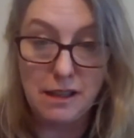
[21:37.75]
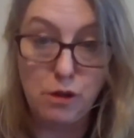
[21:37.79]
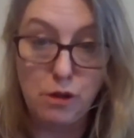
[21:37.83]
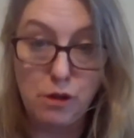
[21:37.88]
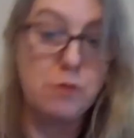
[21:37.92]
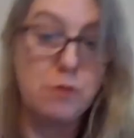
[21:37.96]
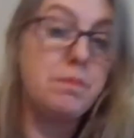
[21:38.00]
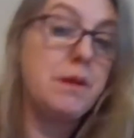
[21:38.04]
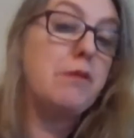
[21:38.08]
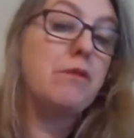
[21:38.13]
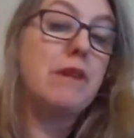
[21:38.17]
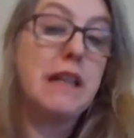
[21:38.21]

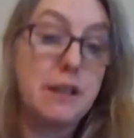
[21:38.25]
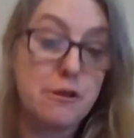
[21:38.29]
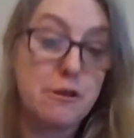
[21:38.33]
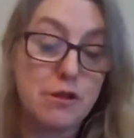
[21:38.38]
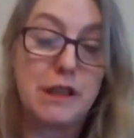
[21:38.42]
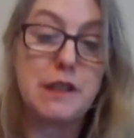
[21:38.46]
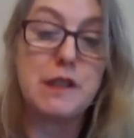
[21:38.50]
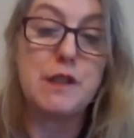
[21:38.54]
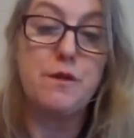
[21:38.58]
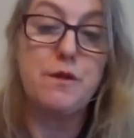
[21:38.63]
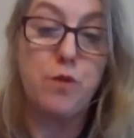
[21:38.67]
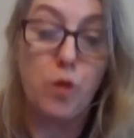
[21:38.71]
could be really
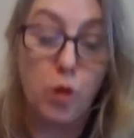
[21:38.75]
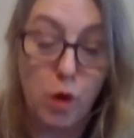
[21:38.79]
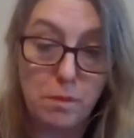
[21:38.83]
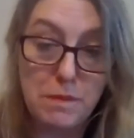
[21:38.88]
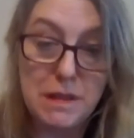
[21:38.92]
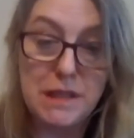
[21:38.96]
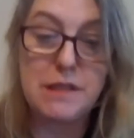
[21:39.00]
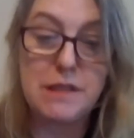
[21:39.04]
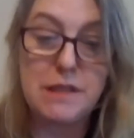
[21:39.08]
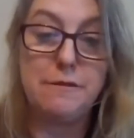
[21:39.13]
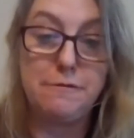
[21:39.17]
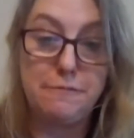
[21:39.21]

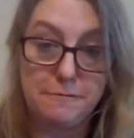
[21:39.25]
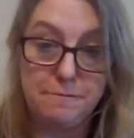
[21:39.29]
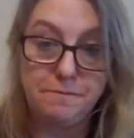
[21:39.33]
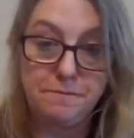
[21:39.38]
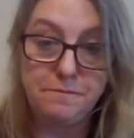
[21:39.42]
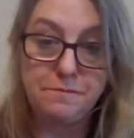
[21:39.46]
transformative.